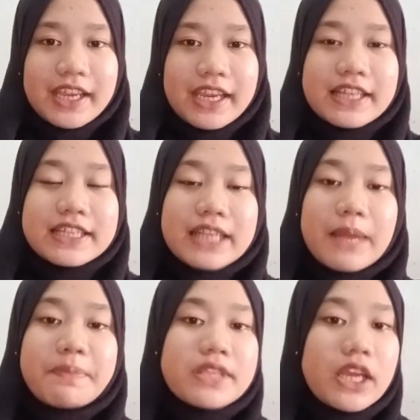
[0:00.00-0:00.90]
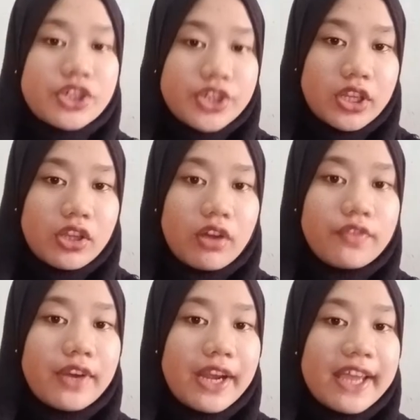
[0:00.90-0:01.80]
In subsection
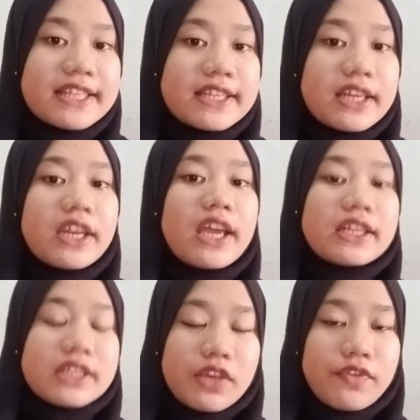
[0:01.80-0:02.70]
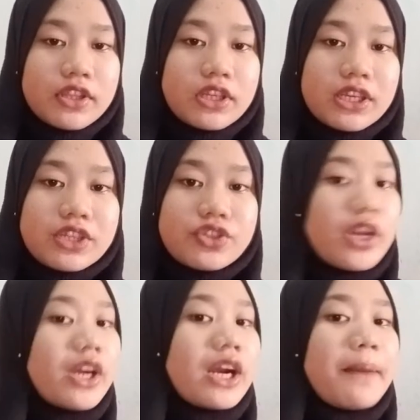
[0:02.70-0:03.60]
of lesson the activity,
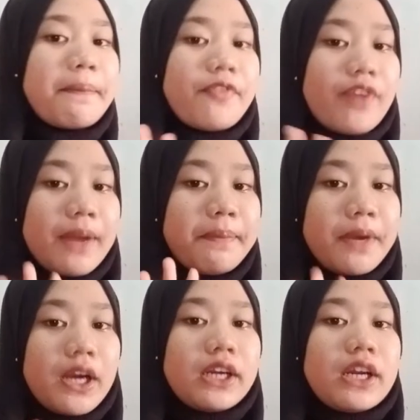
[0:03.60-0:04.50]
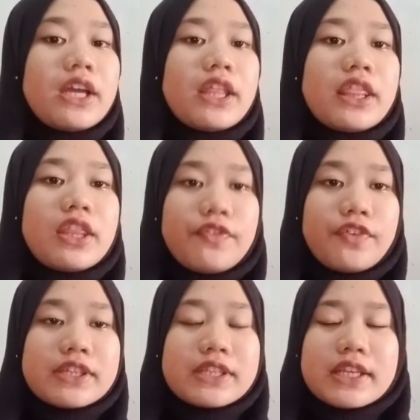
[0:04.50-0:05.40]
there are 5 parts. The
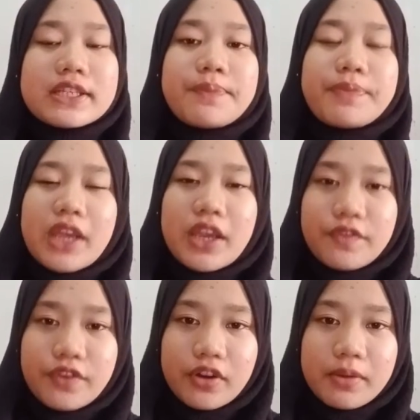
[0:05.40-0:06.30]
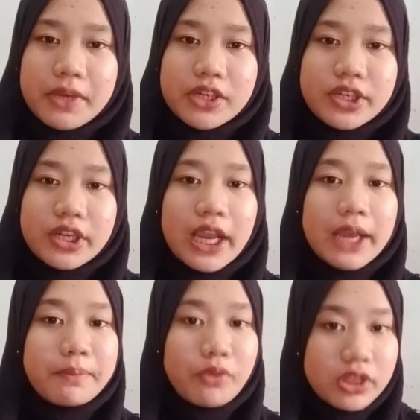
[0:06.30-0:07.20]
first is information
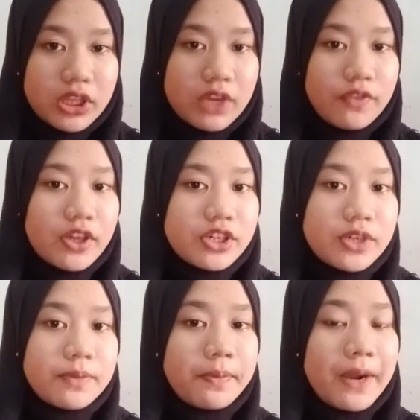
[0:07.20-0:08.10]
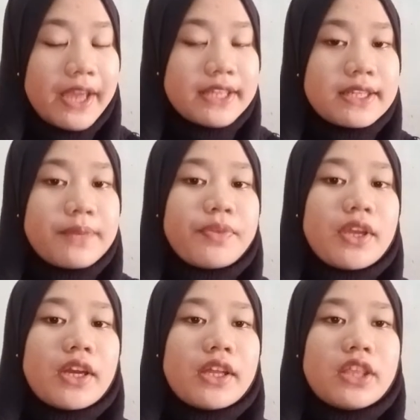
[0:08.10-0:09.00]
and motivation phase.
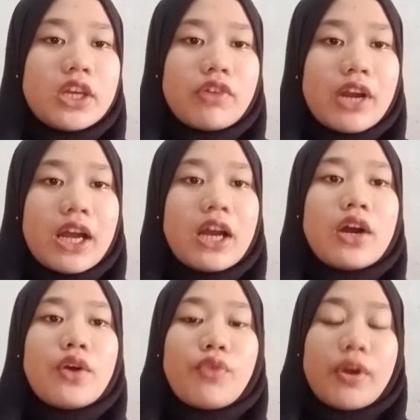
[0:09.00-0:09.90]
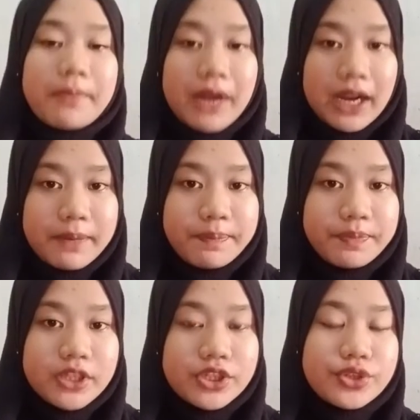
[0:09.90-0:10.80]
There are warm up
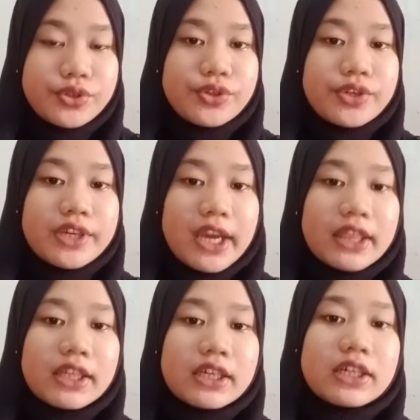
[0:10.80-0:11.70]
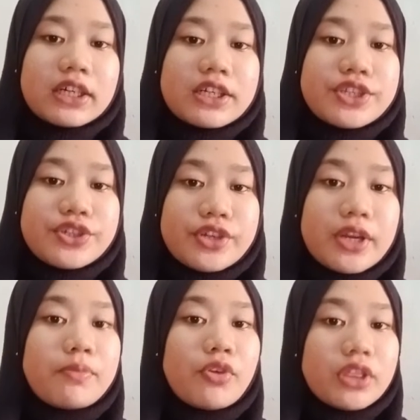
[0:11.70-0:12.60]
to get
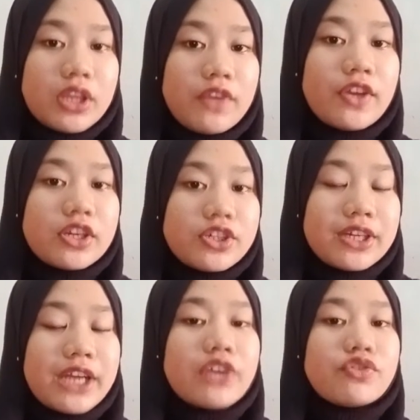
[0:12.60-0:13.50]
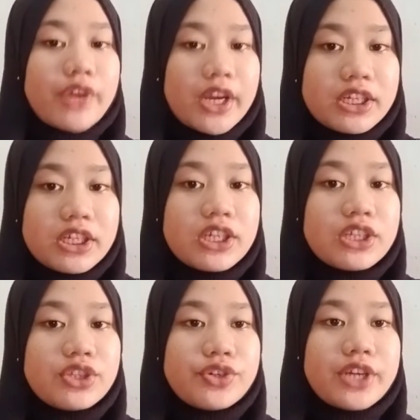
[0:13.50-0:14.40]
student motivation and ready
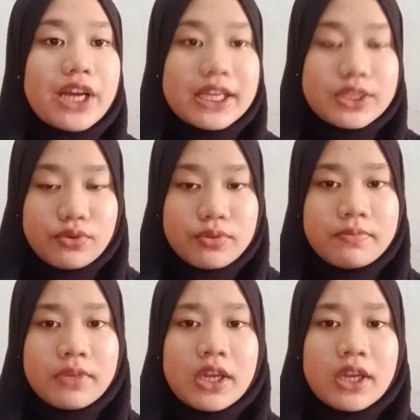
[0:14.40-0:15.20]
to the classroom.